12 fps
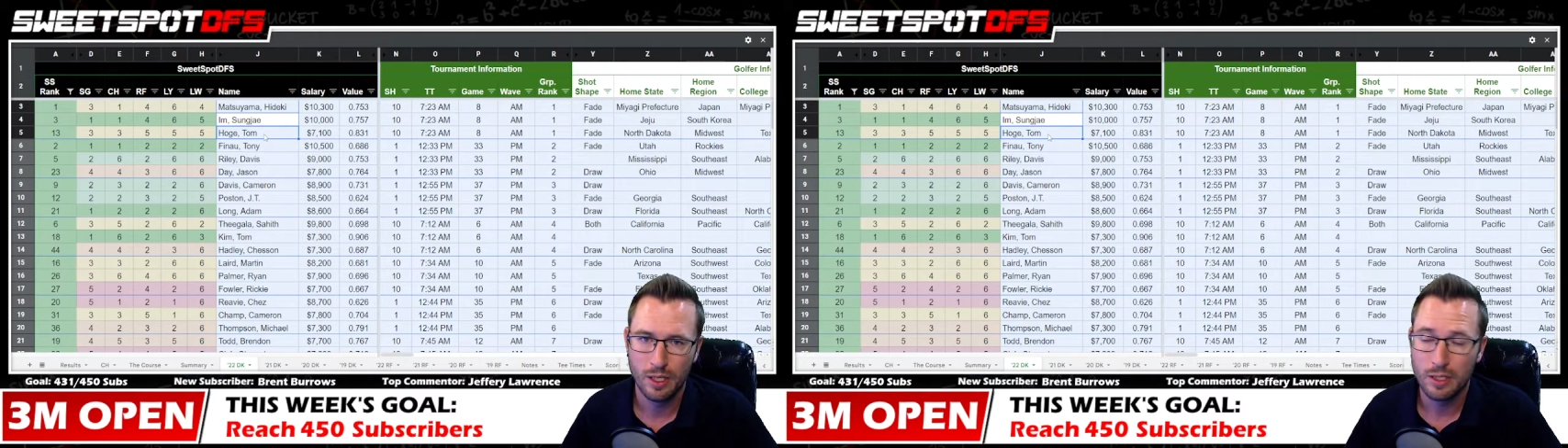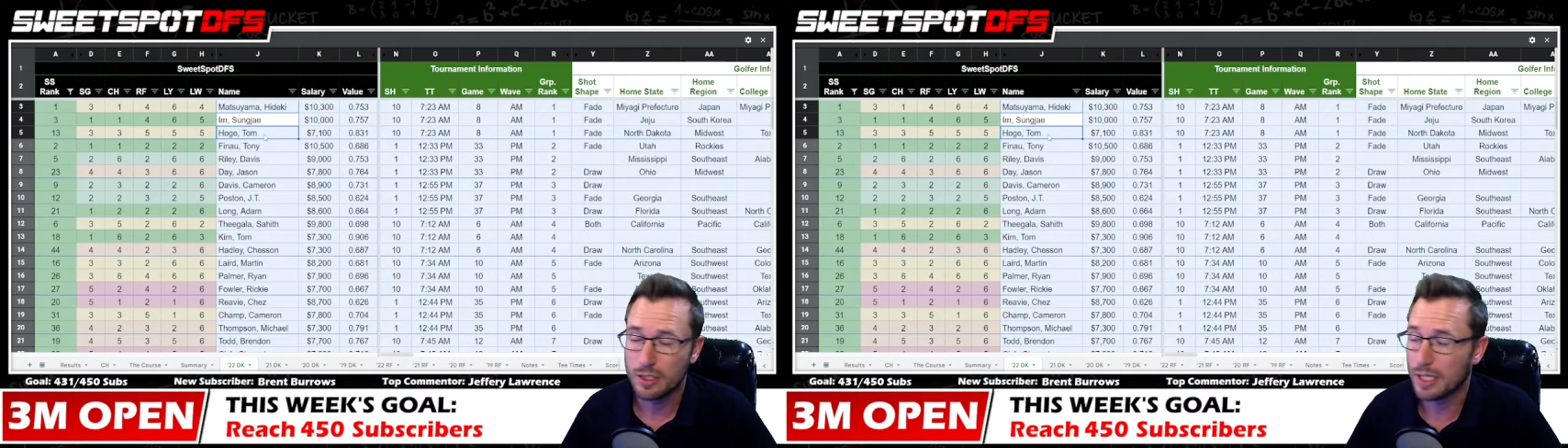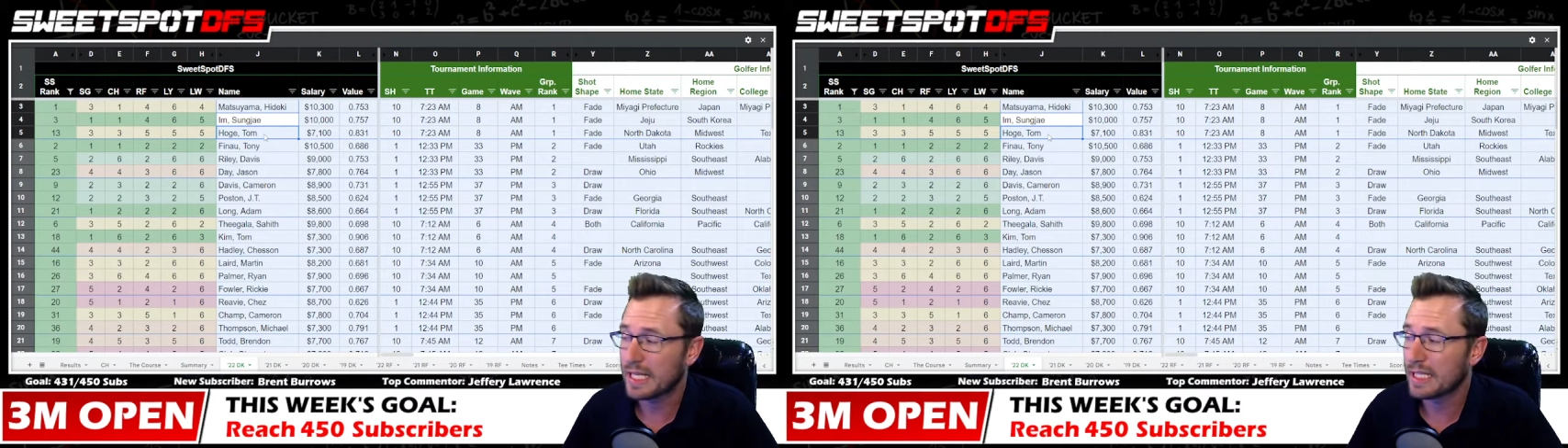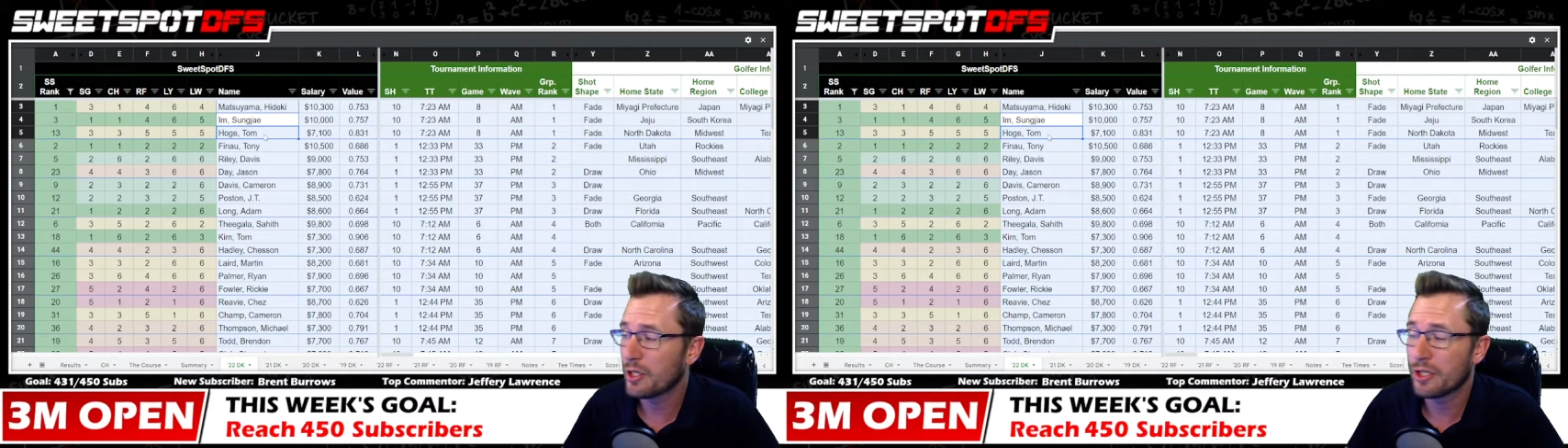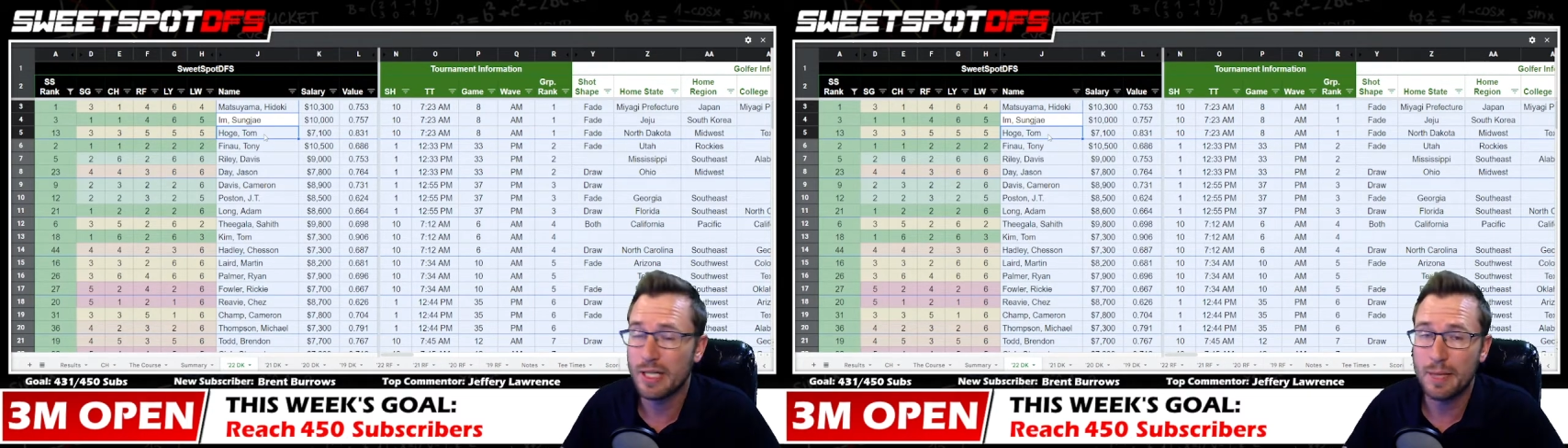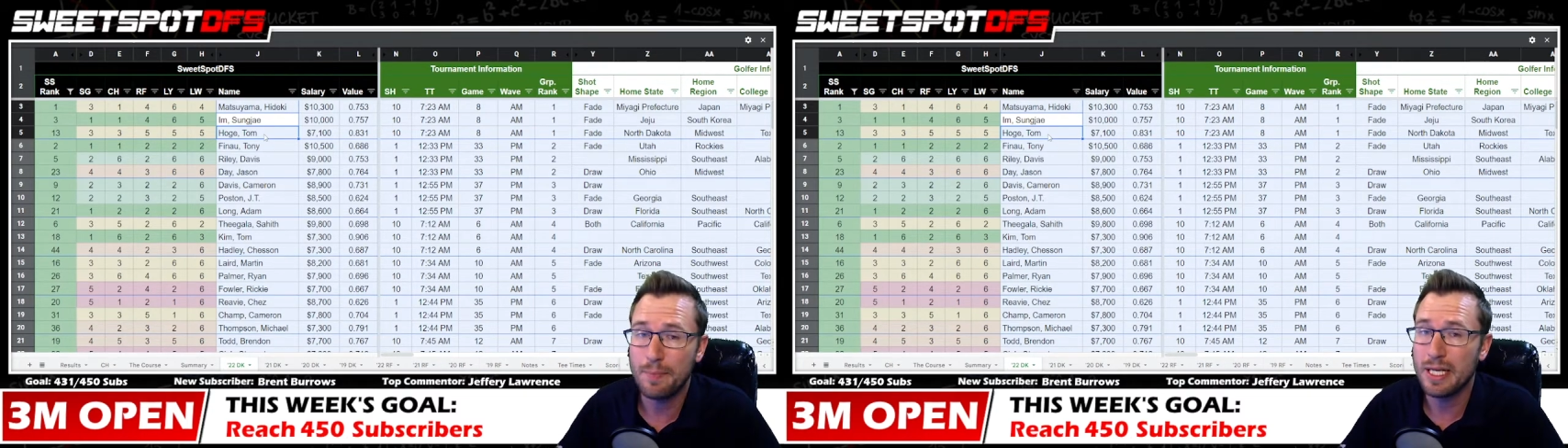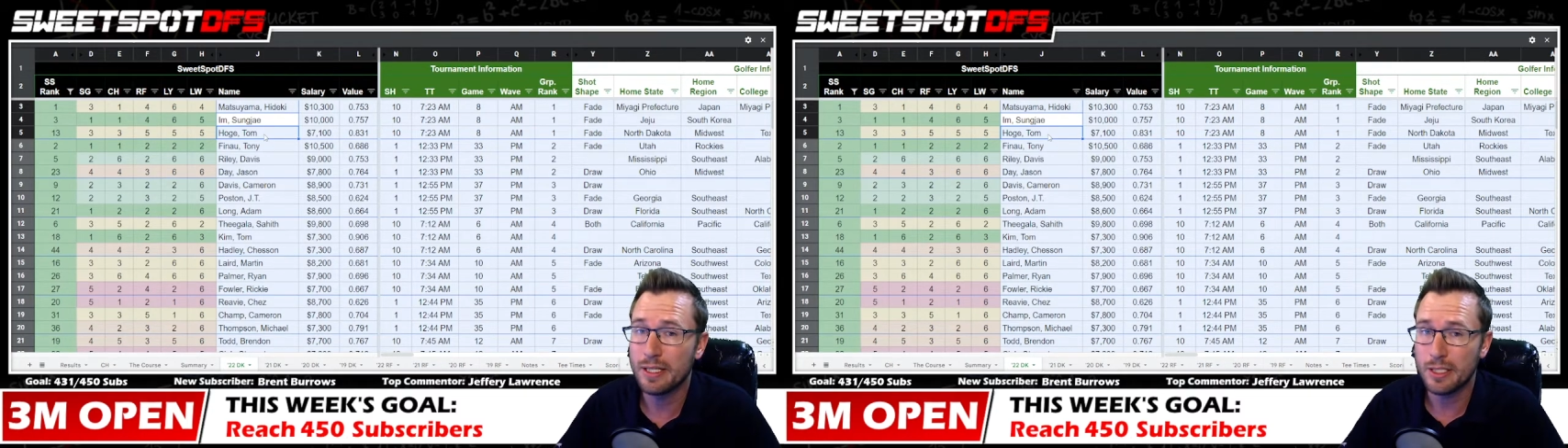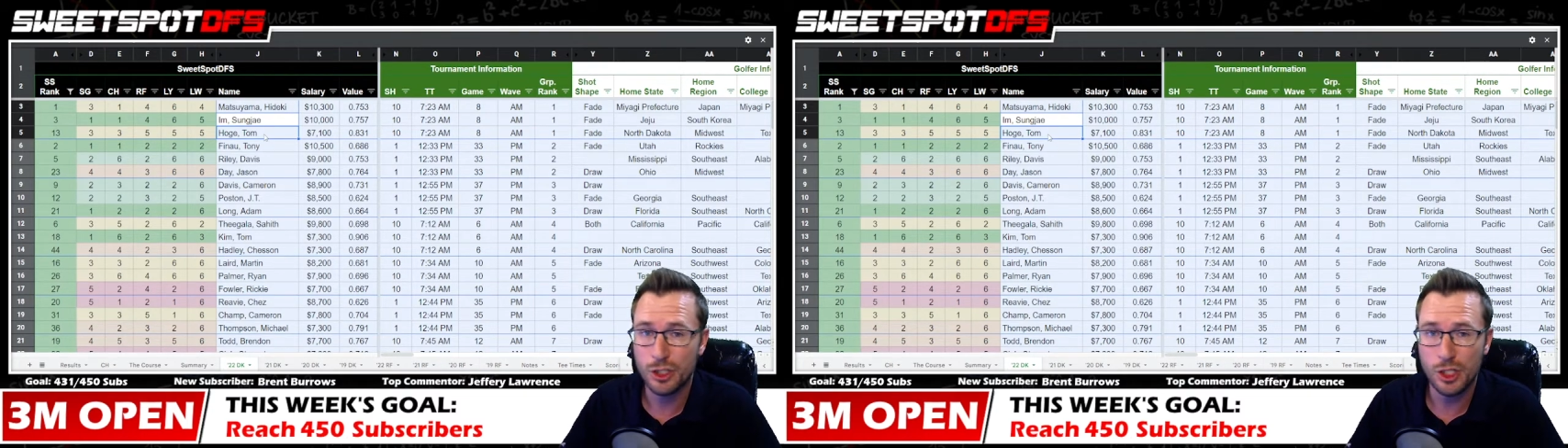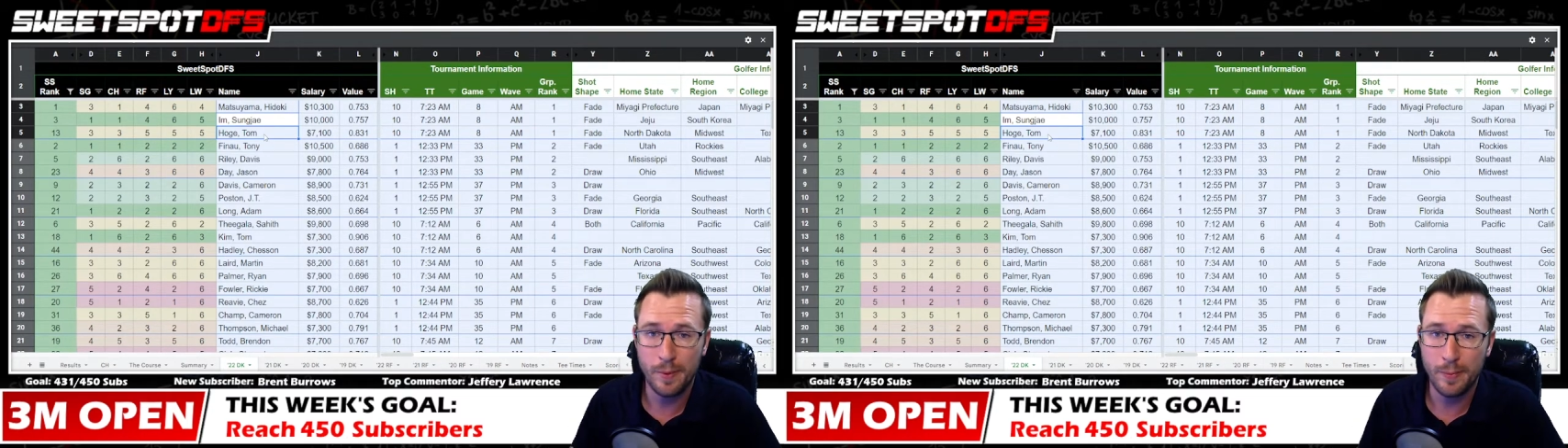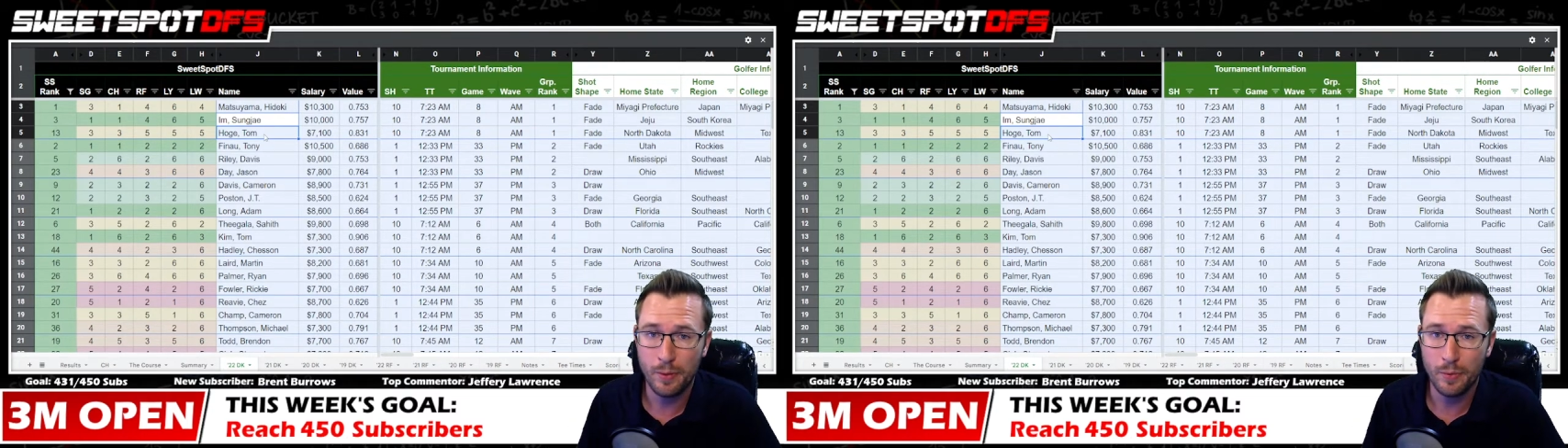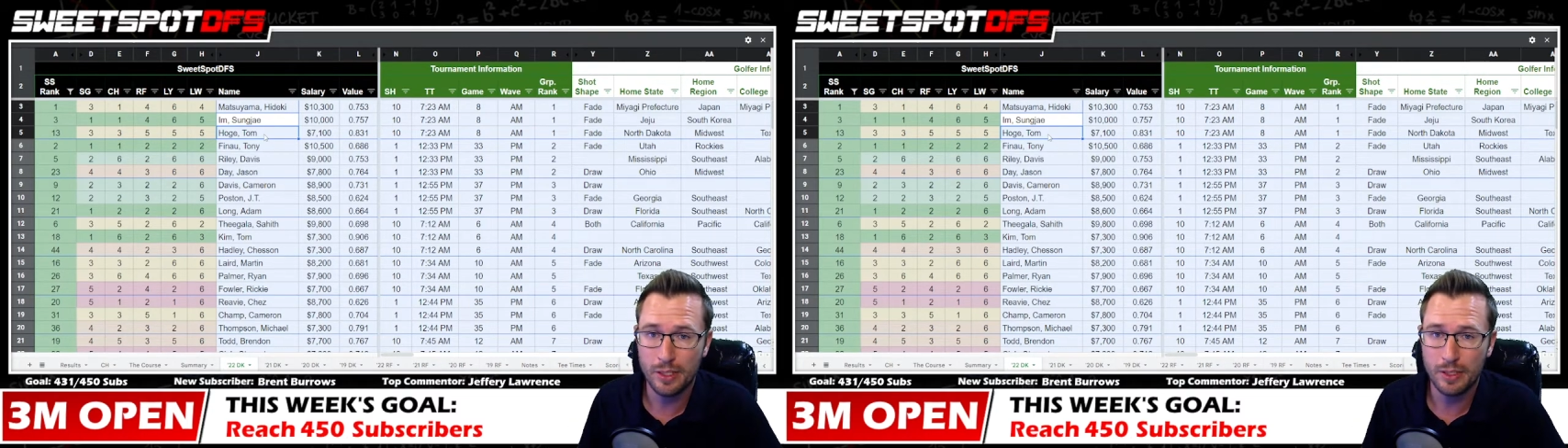The likelihood of that being the GPP winning